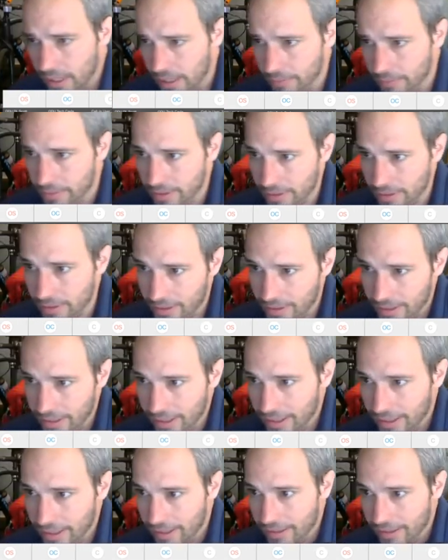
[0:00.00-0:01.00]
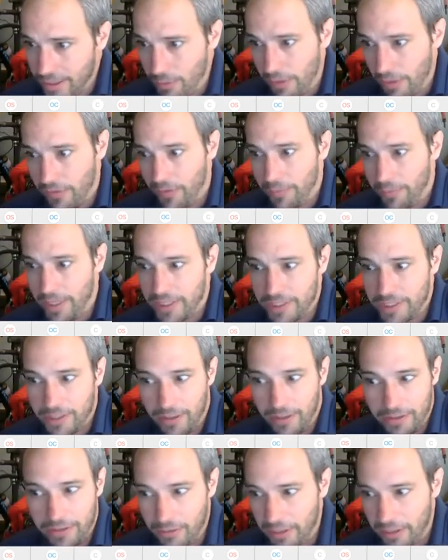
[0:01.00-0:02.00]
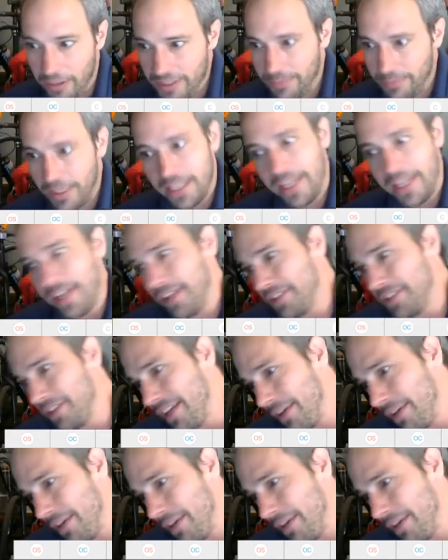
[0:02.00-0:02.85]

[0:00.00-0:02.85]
You're welcome for me answering all your questions, but I can't answer